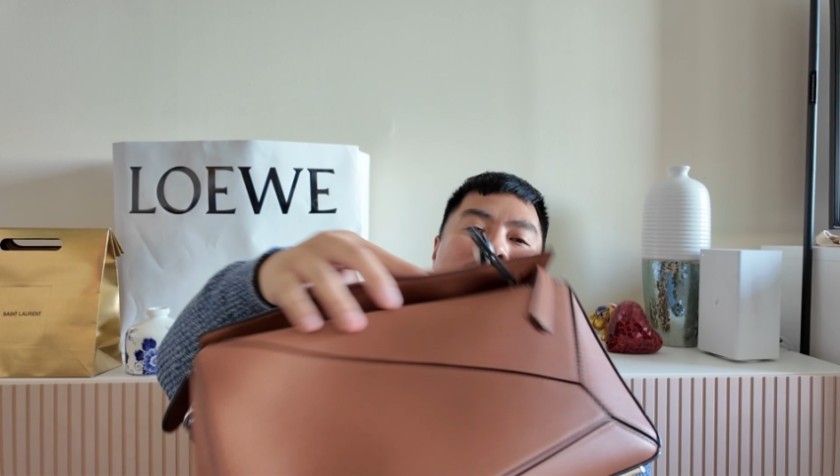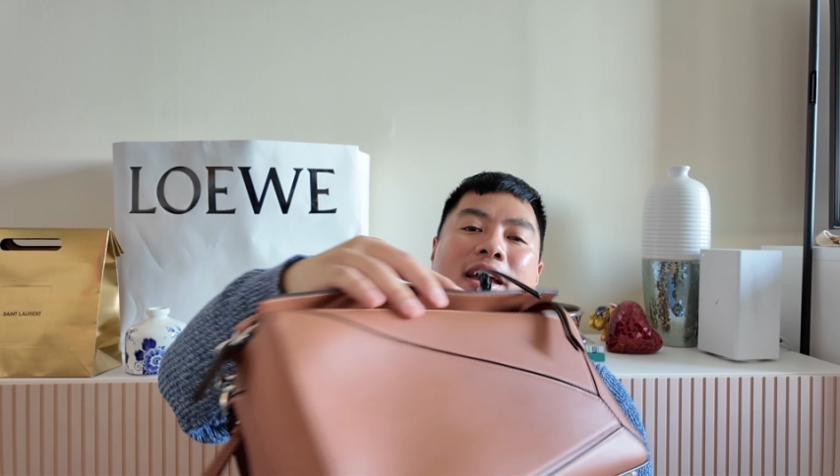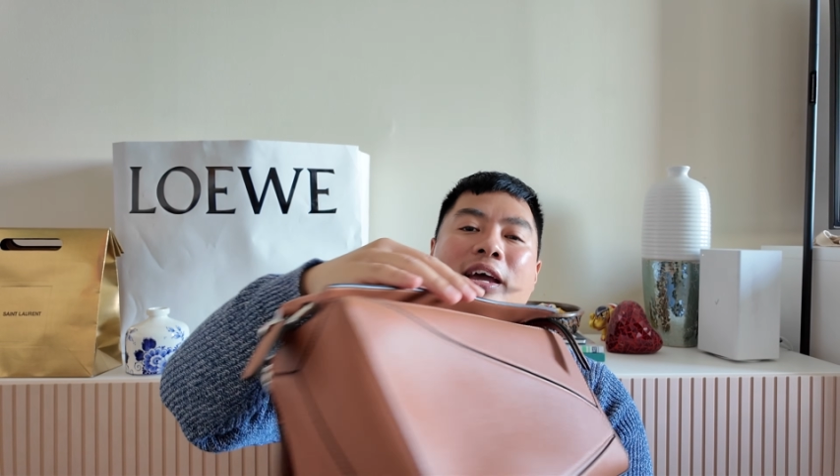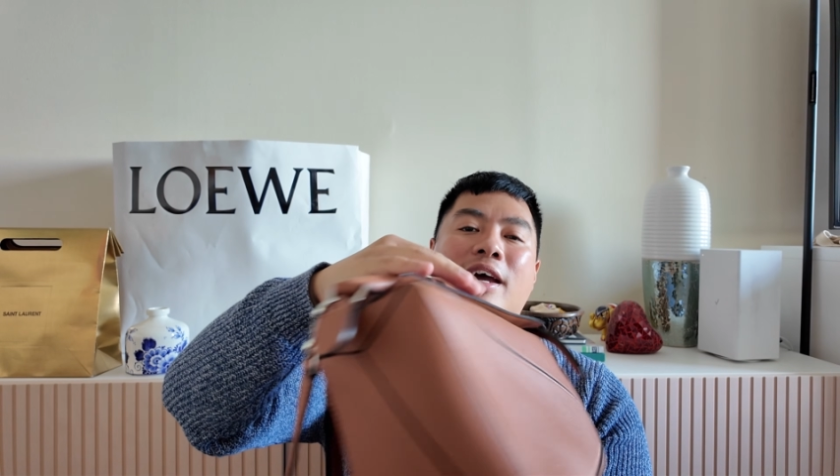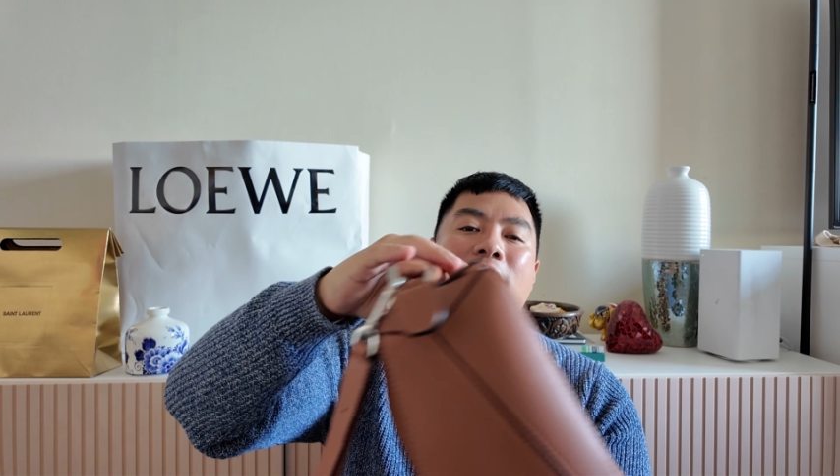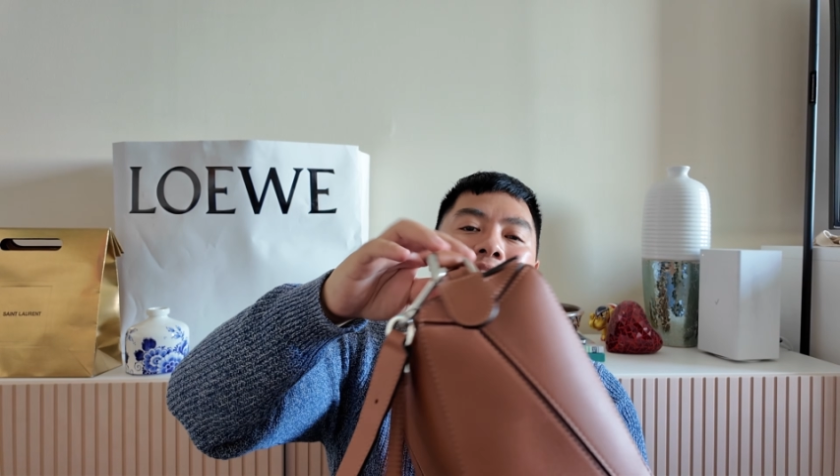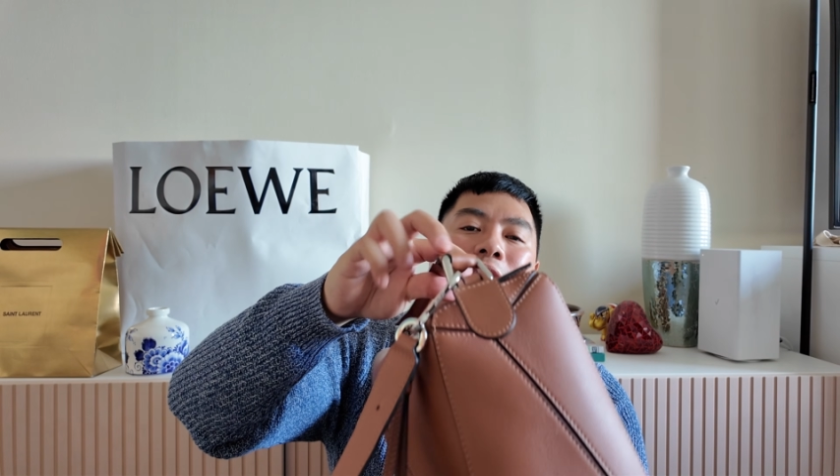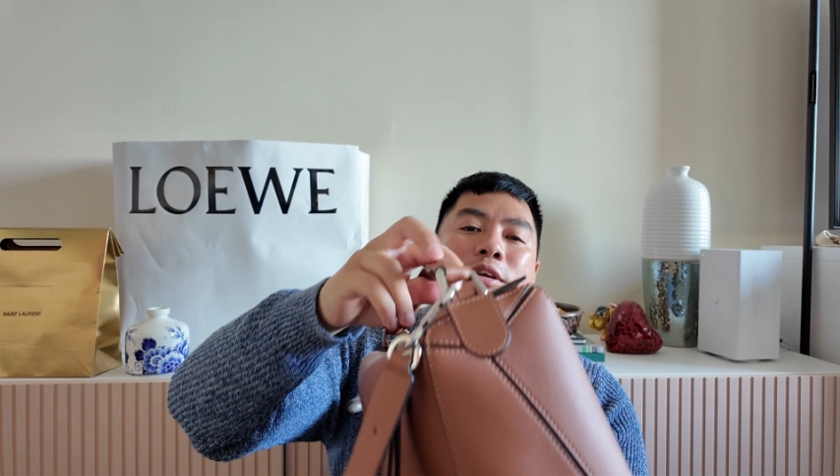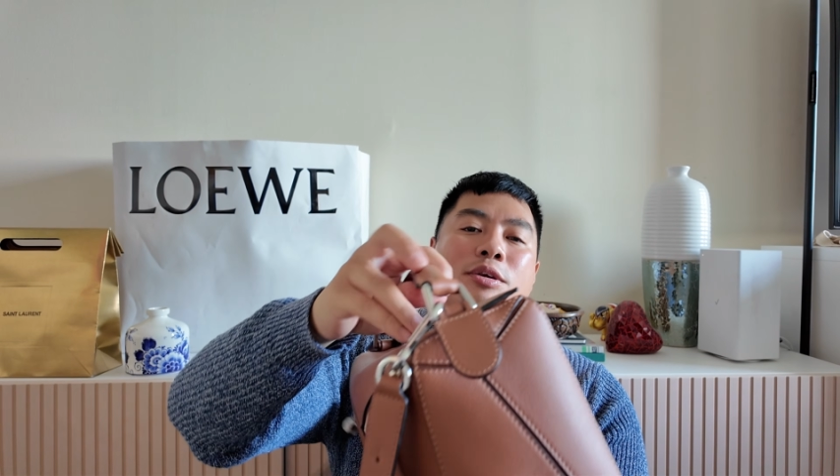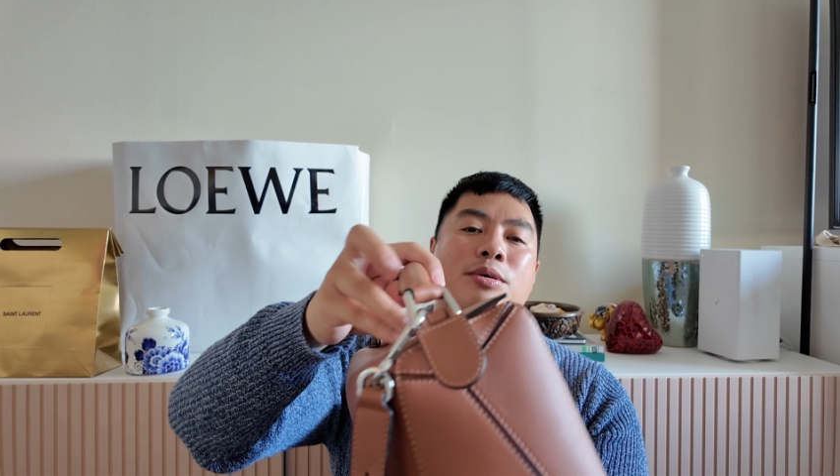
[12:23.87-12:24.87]
And
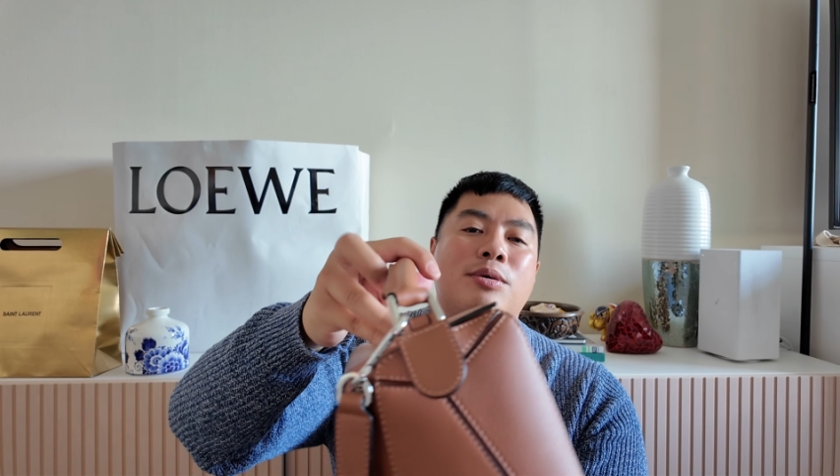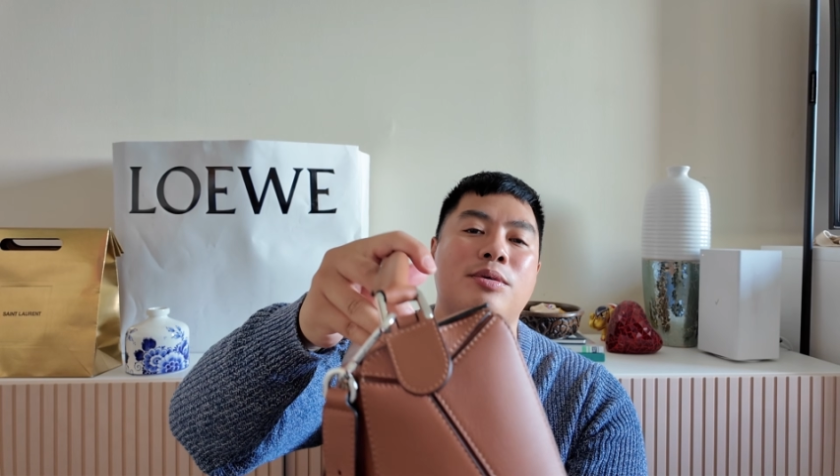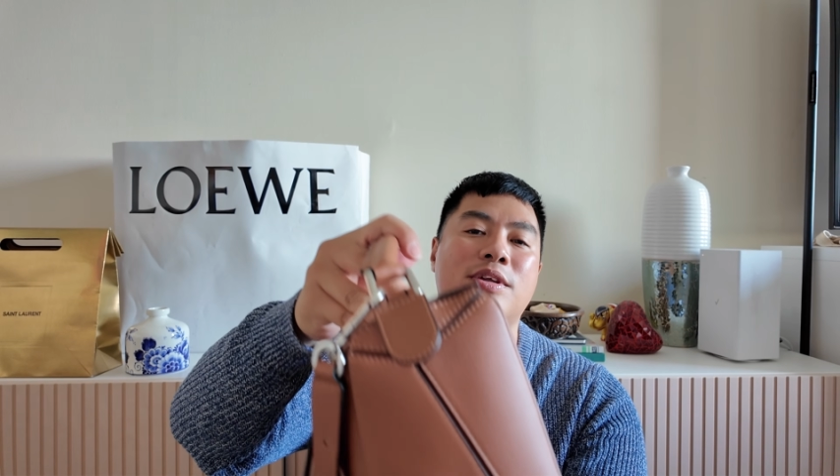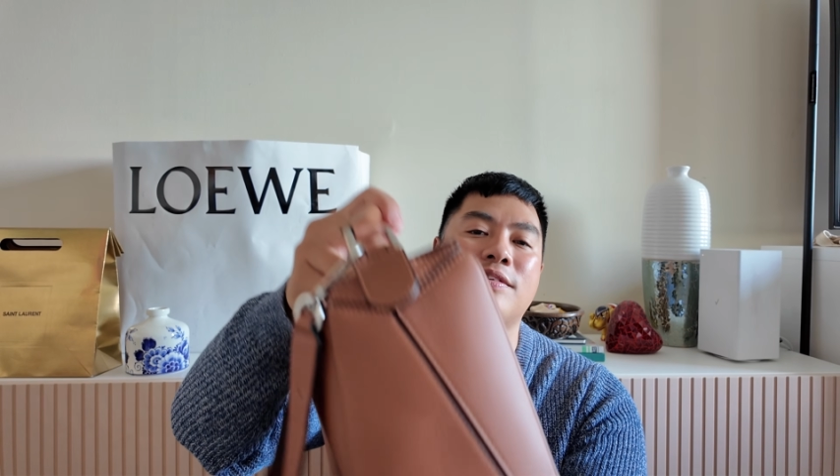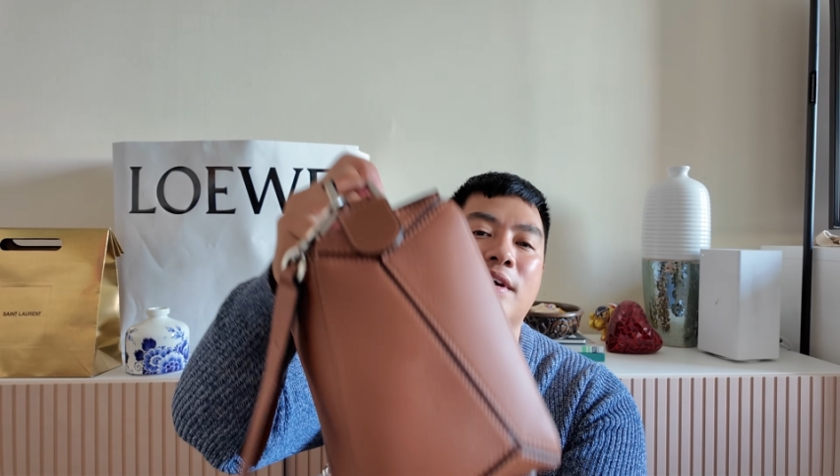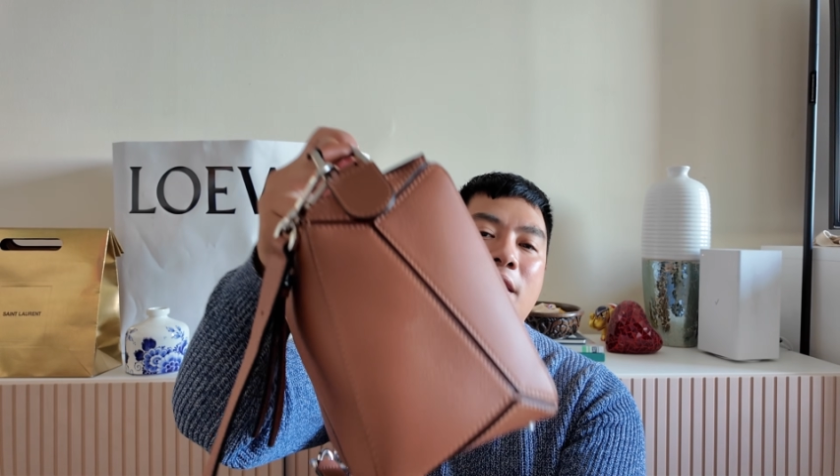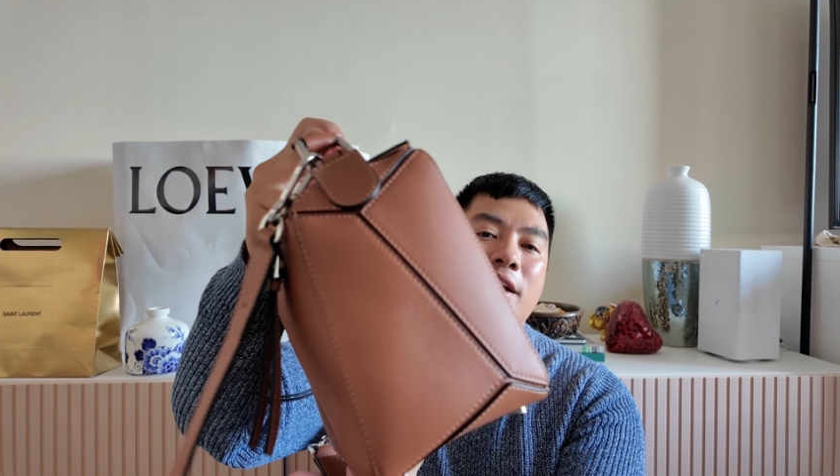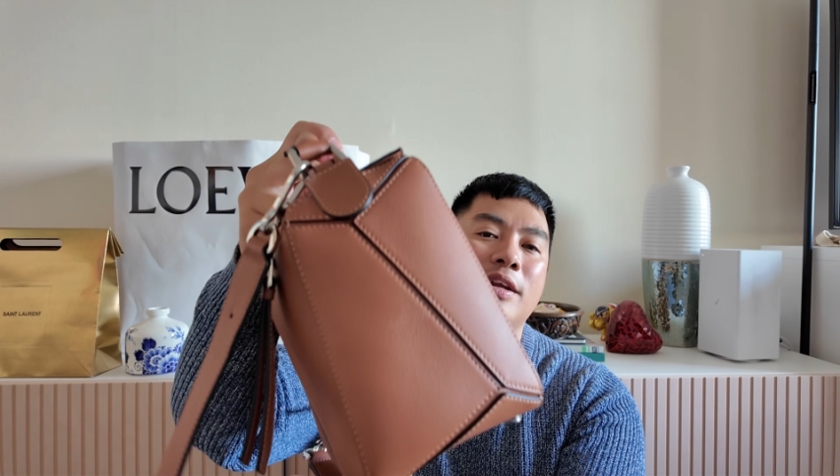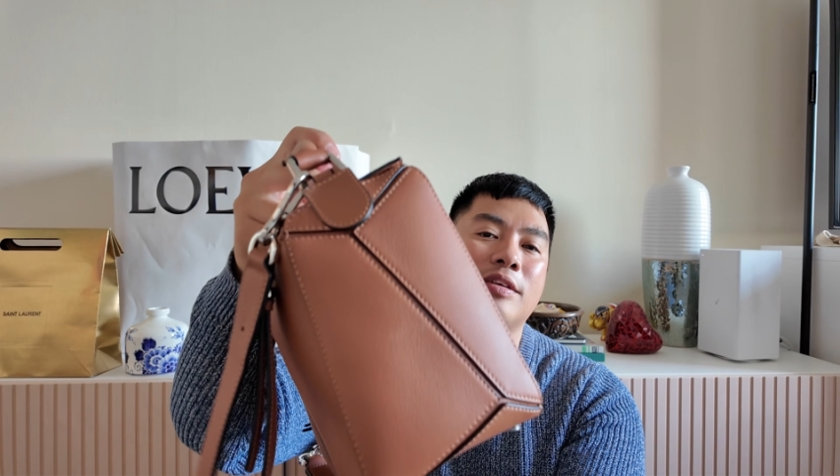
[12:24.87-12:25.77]
the new design,